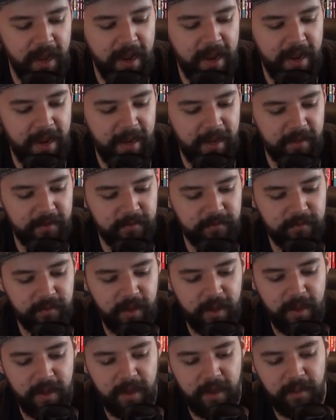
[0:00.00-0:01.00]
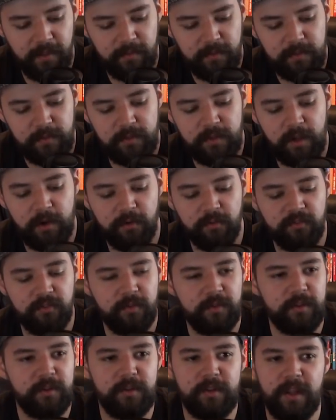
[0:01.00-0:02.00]
And there's
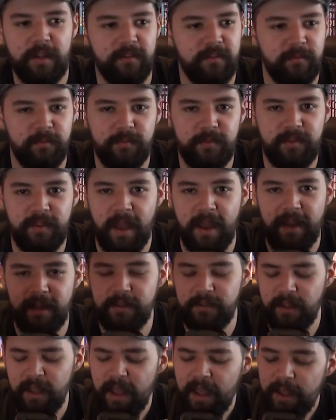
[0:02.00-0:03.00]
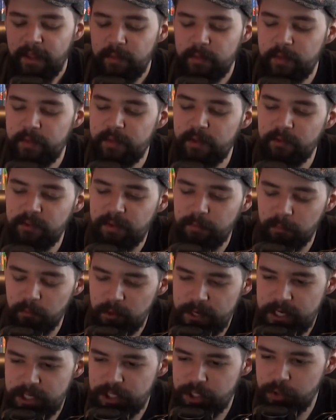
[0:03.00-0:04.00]
this there's some
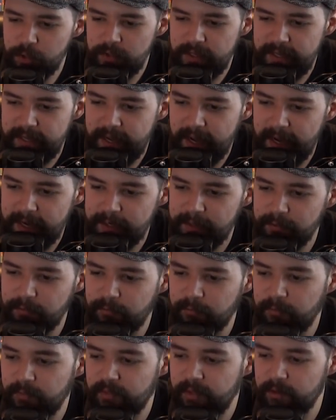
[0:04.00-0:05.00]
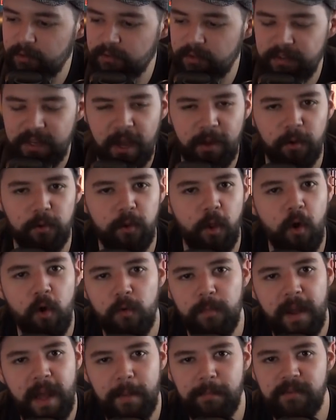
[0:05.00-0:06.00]
reshooty kind of, there's Donald
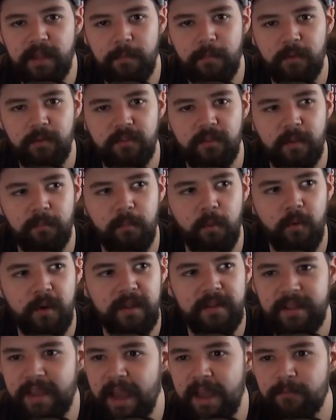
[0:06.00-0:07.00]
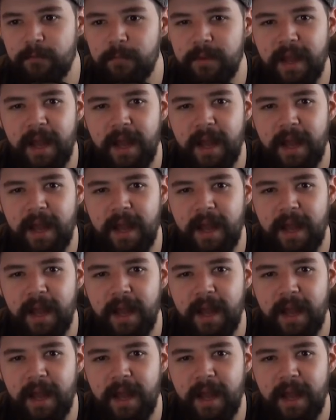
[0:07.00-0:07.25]
Logue pops up at some point, the guy from